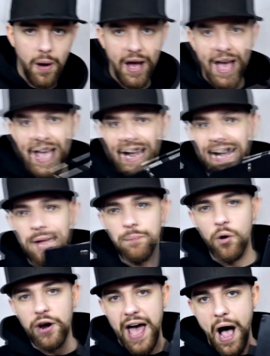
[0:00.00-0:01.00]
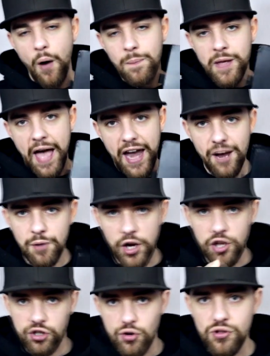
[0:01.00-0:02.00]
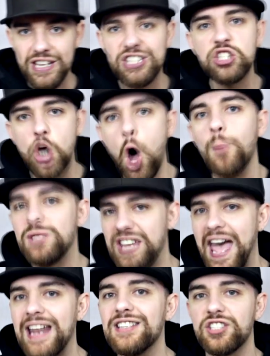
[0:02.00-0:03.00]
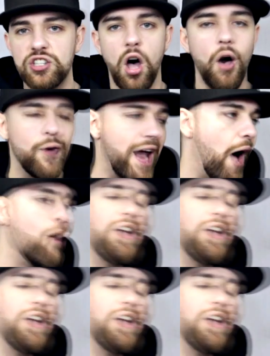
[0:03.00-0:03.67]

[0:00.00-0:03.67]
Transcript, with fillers: my clipboard out and I'm gonna do this top ten style. Now,